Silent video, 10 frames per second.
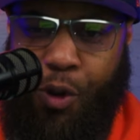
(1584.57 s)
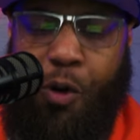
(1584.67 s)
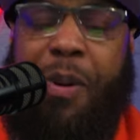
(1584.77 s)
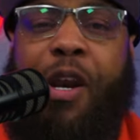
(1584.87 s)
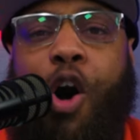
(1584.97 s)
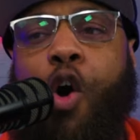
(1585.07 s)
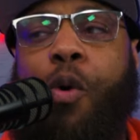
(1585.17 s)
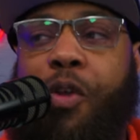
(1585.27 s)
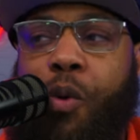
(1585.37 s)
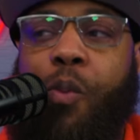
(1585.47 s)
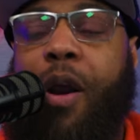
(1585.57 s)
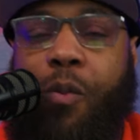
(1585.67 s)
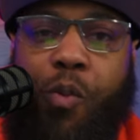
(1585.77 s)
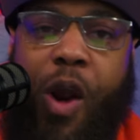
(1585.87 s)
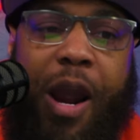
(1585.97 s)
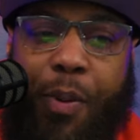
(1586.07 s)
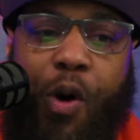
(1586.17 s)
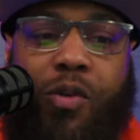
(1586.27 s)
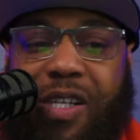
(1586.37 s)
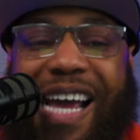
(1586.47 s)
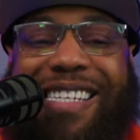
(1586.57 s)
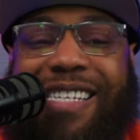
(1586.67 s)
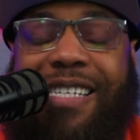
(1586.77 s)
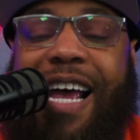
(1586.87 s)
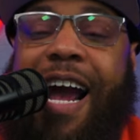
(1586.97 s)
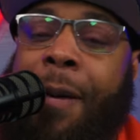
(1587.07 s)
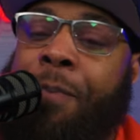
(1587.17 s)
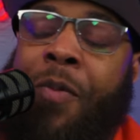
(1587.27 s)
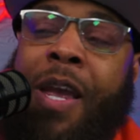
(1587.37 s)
little bit older than what Ryan Poles likes to sign,